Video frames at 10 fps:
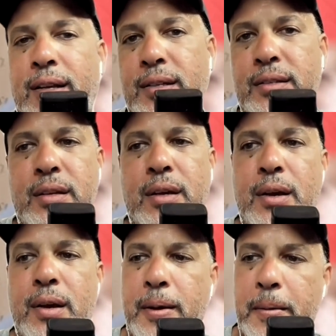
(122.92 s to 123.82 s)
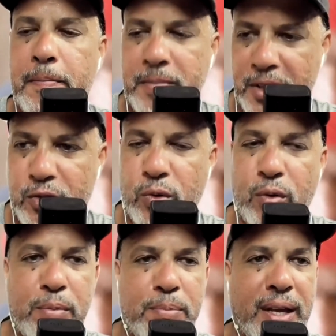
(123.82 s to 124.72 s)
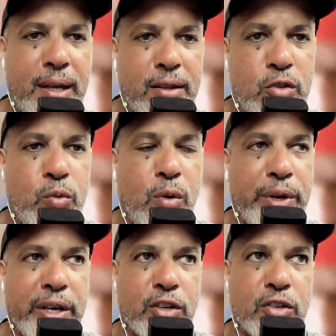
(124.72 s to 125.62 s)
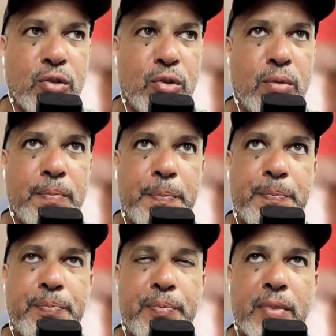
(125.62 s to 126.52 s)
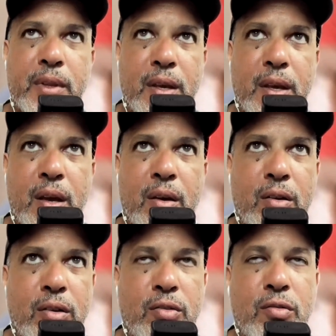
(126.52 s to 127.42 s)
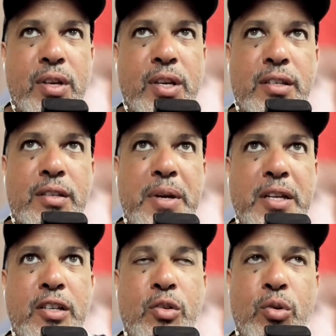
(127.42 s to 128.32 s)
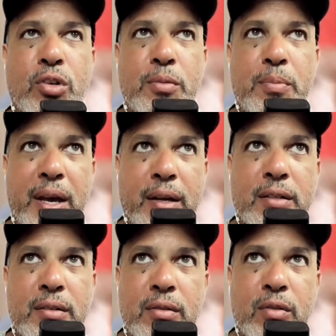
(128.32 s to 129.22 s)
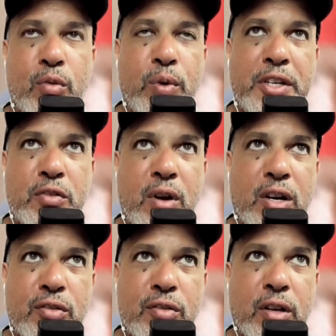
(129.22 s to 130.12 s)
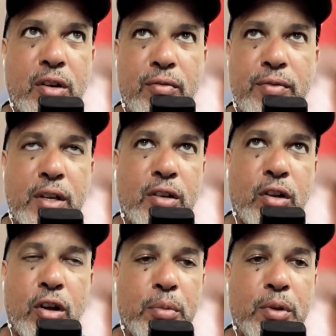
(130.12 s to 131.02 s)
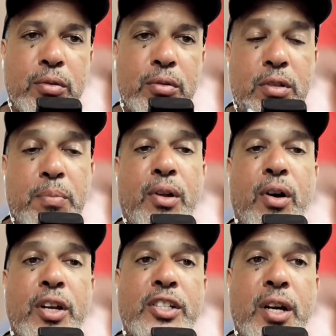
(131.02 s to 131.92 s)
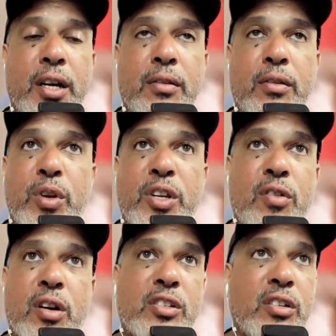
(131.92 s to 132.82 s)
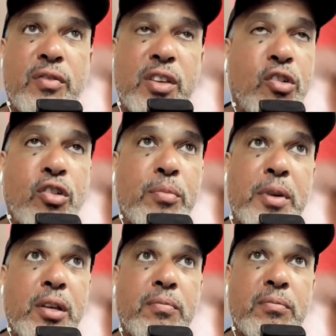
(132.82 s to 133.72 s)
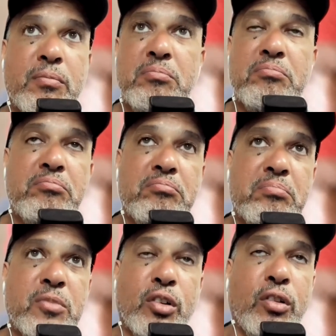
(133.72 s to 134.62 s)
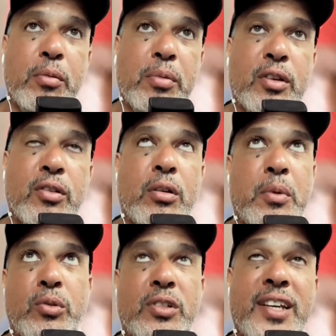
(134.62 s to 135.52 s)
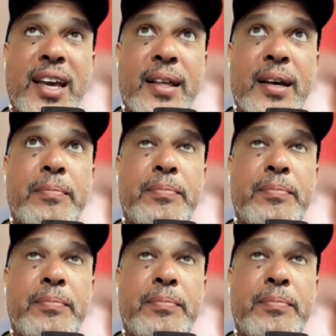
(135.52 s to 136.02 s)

us this is what we plan, this is what we're going to do. During his speech, he talks about the restructuring of the global supply chain, the restructuring of the economy, the global economy altogether,